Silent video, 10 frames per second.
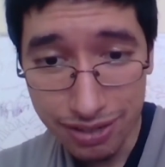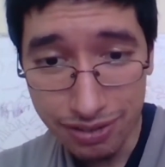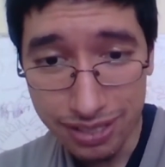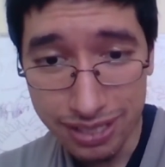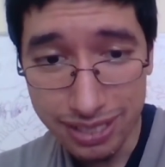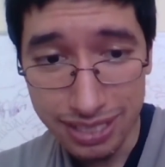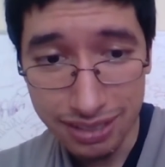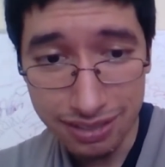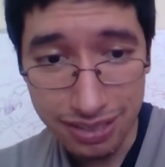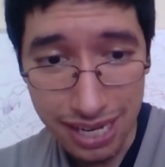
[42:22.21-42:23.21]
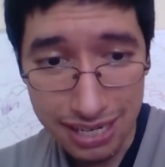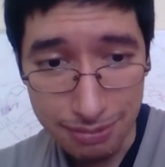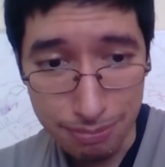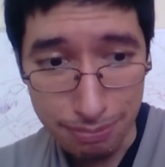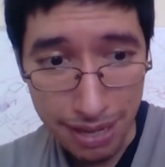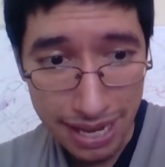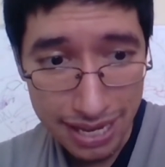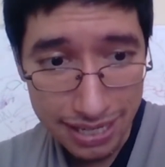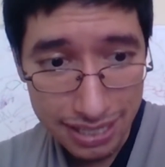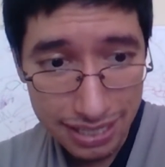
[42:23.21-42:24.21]
which is still not a
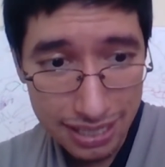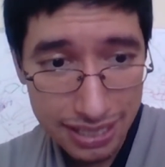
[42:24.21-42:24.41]
bad.